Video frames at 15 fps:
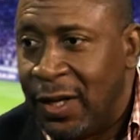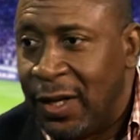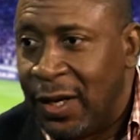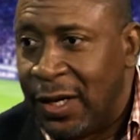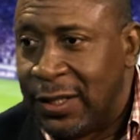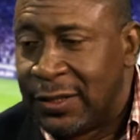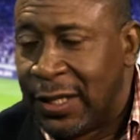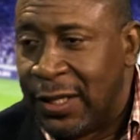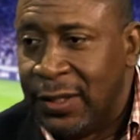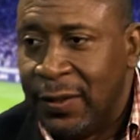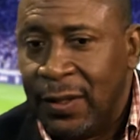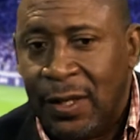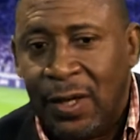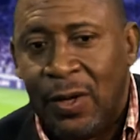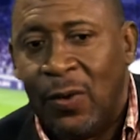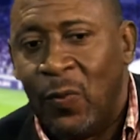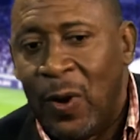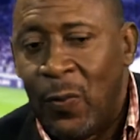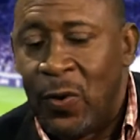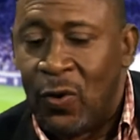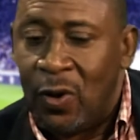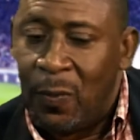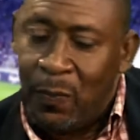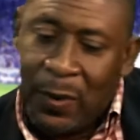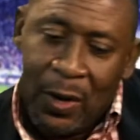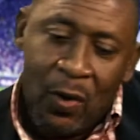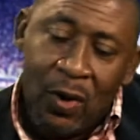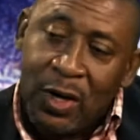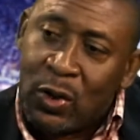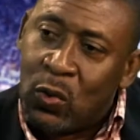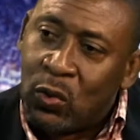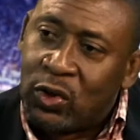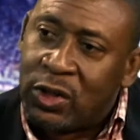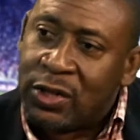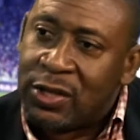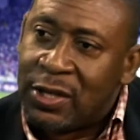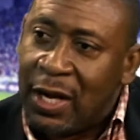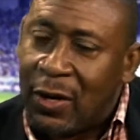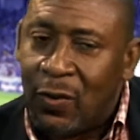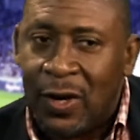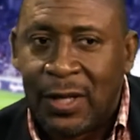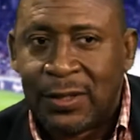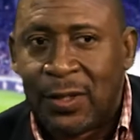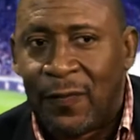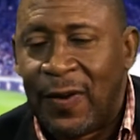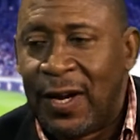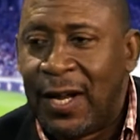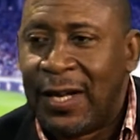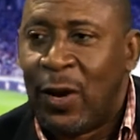Understand? Where we're going to pay all the coaches and all that stuff like that.